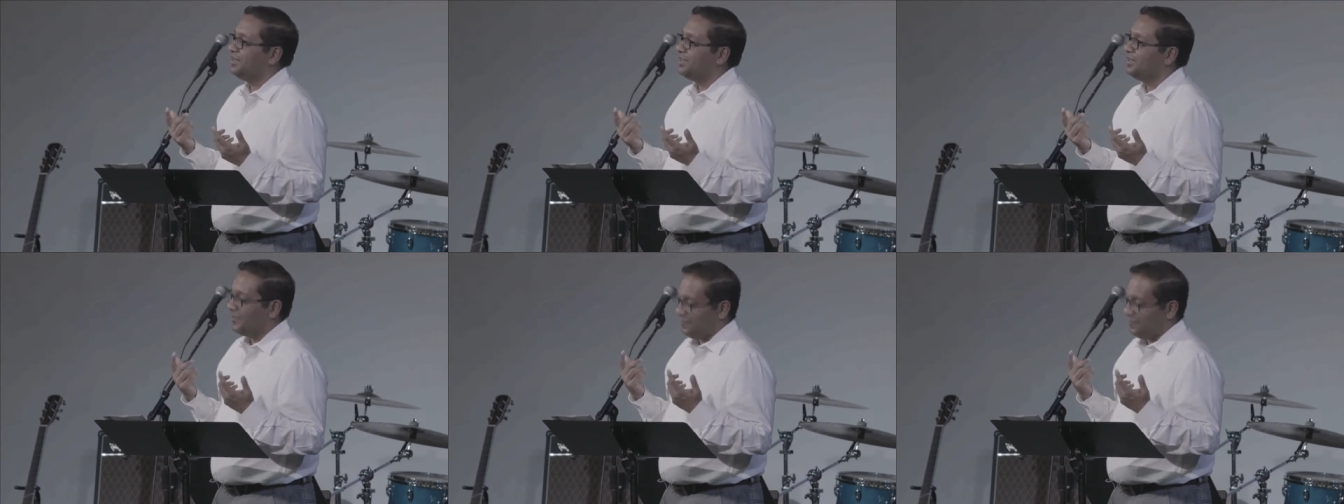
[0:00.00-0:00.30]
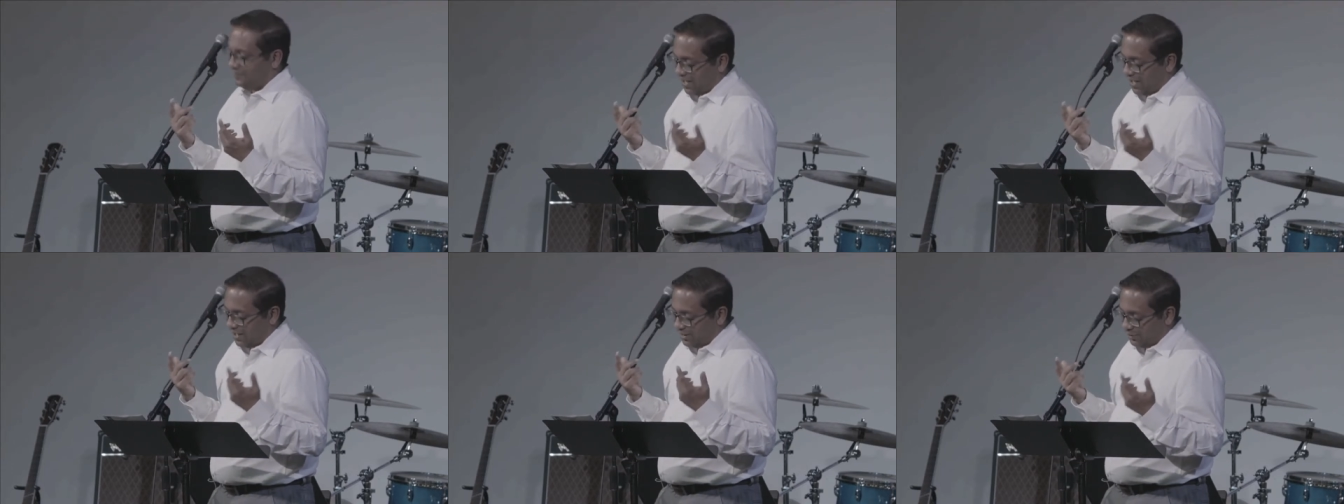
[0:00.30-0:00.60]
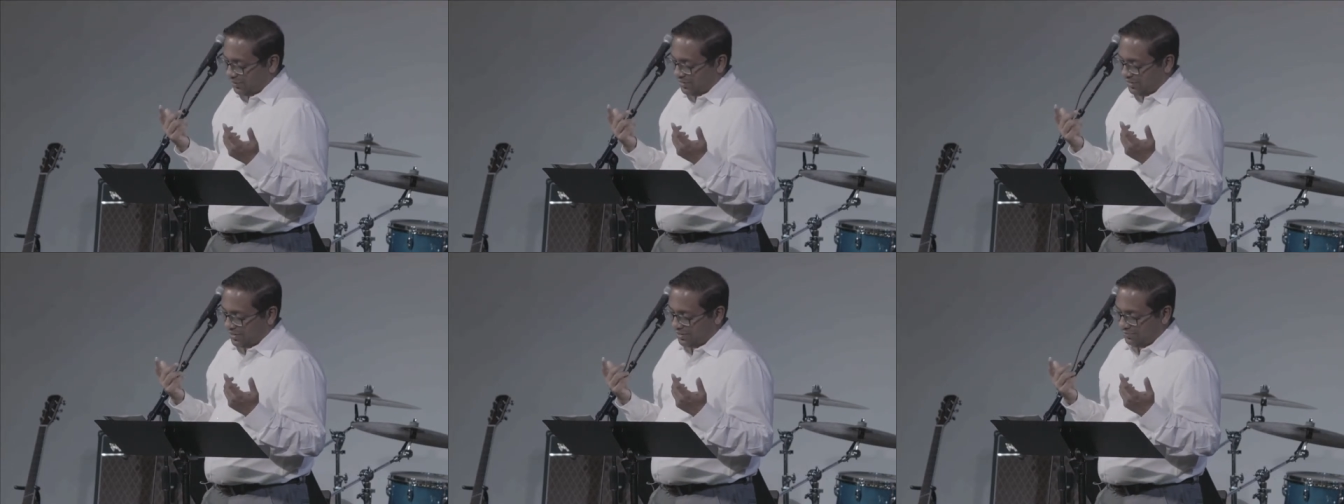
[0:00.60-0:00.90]
of
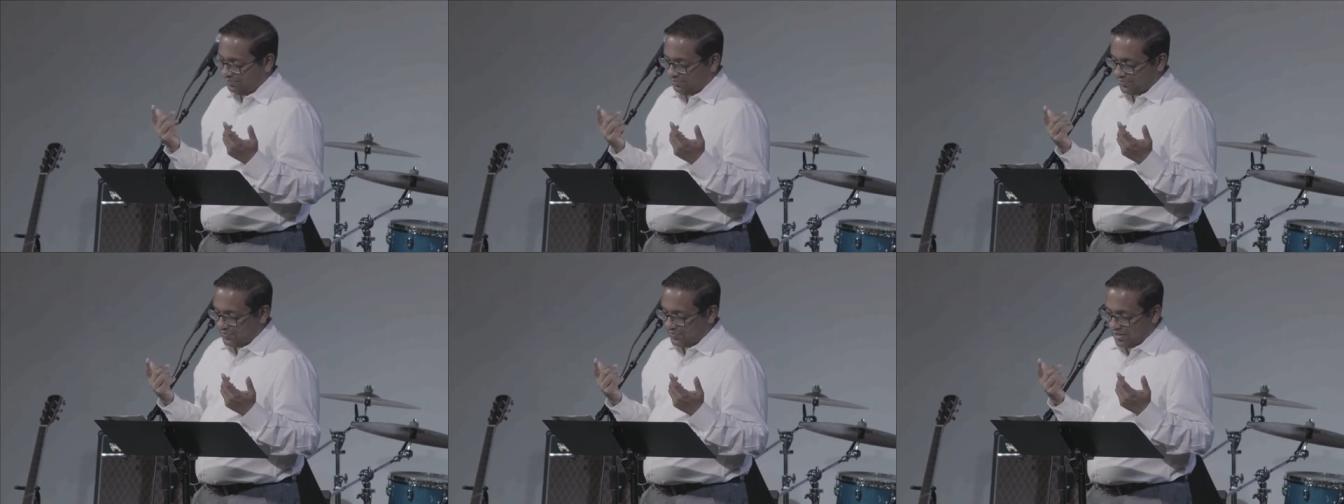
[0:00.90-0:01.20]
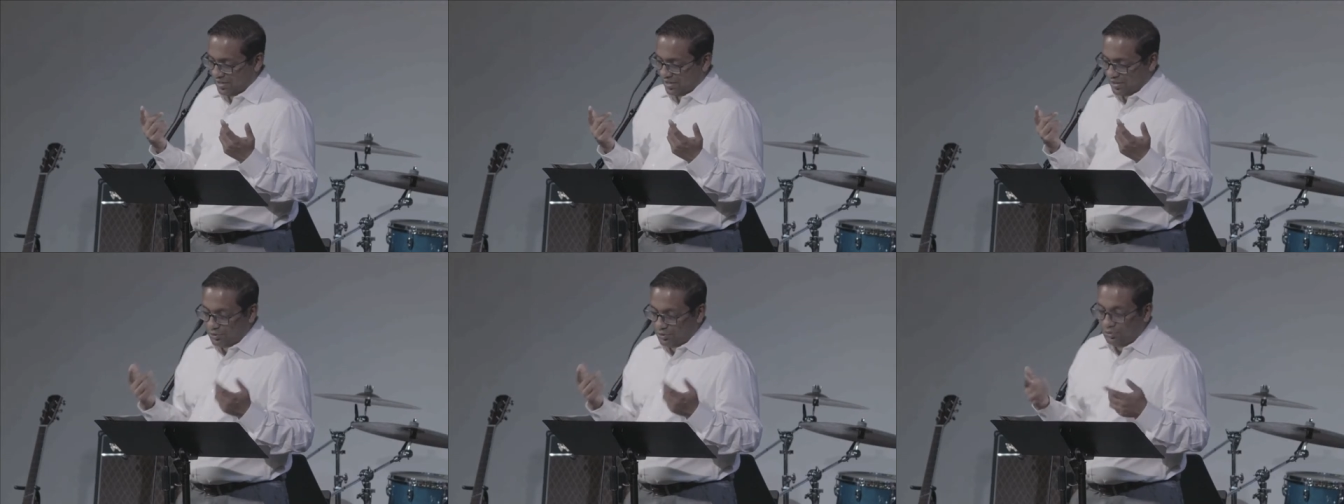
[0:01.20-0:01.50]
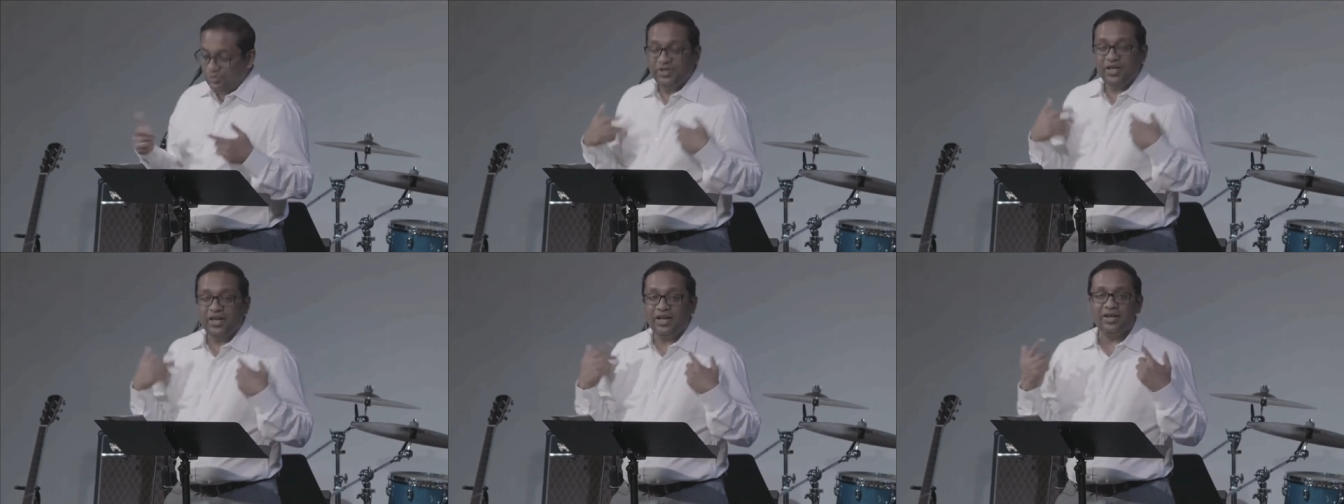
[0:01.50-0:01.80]
following him.
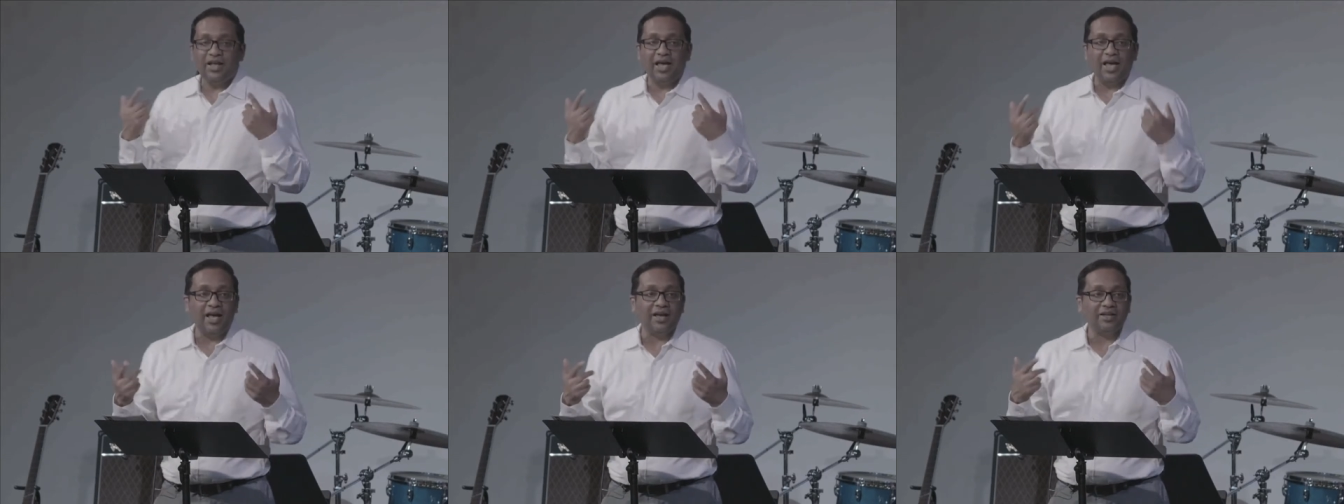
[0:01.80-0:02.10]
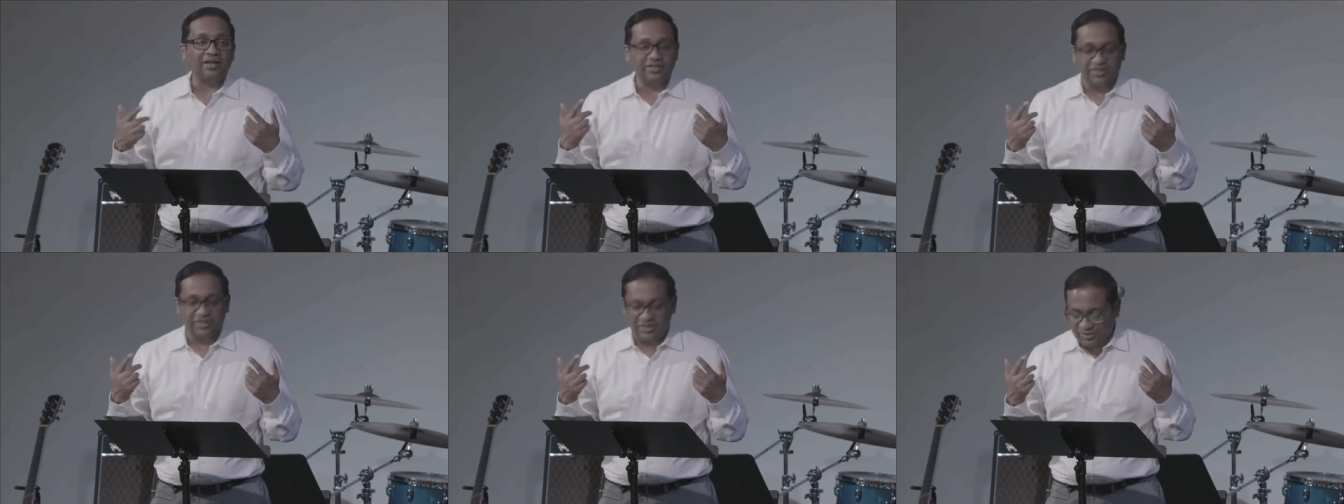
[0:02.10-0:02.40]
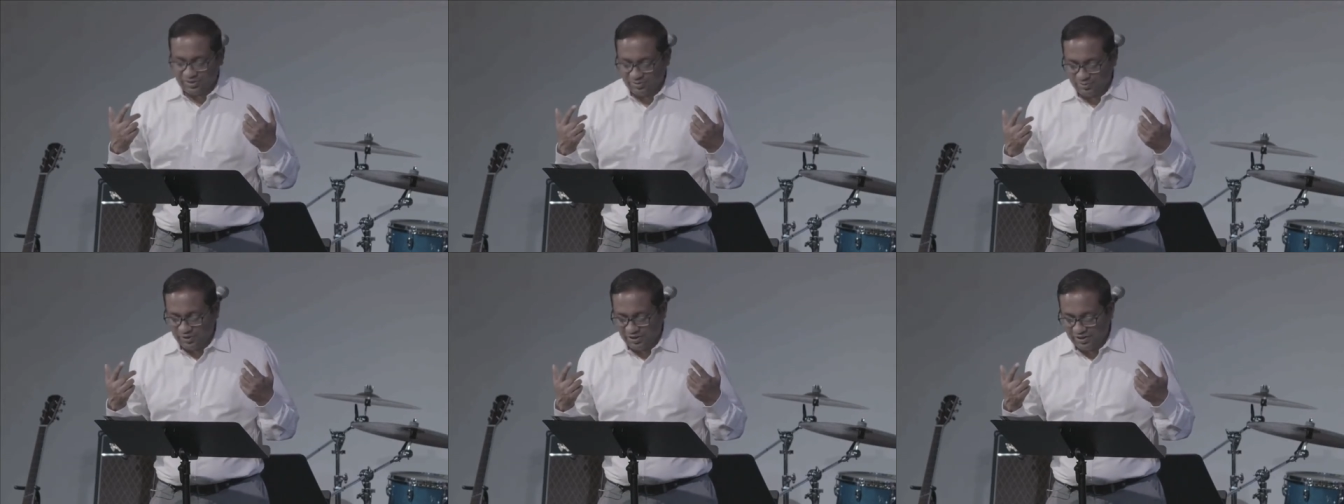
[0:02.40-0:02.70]
You can't
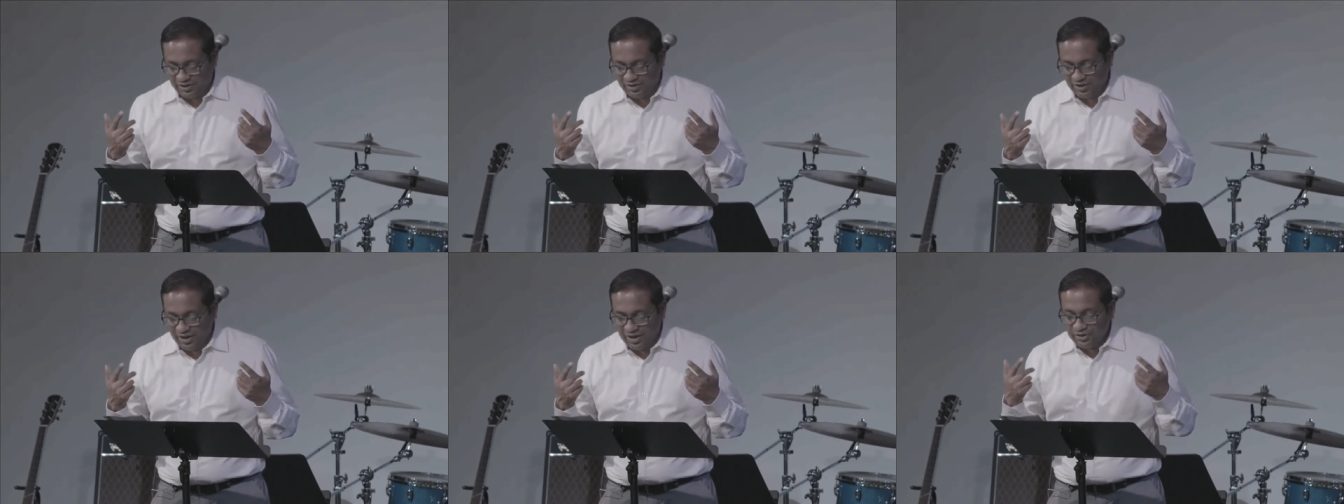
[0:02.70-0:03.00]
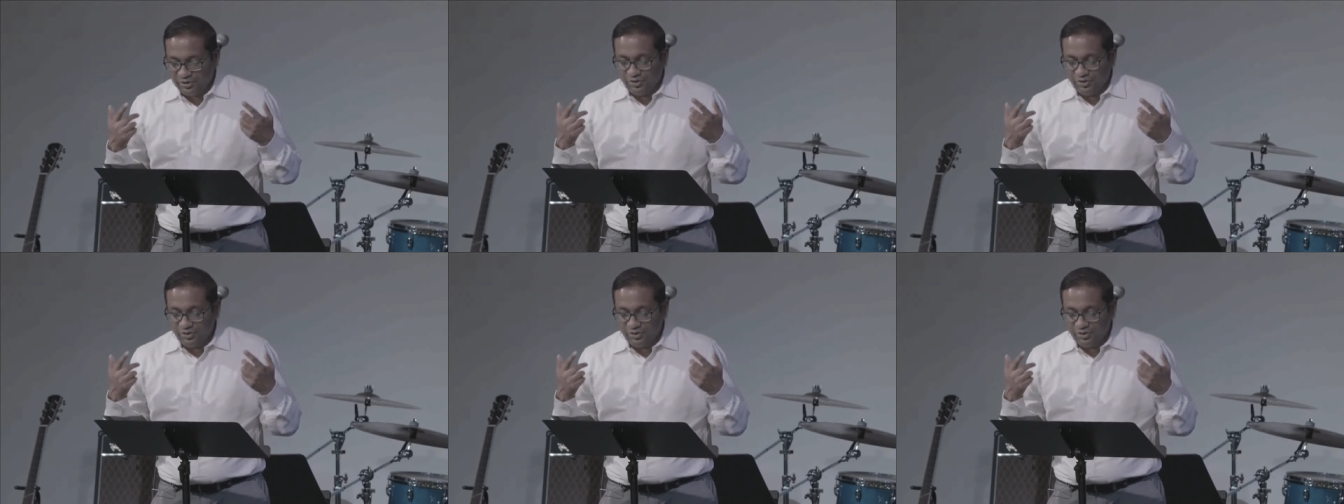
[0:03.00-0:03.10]
access me.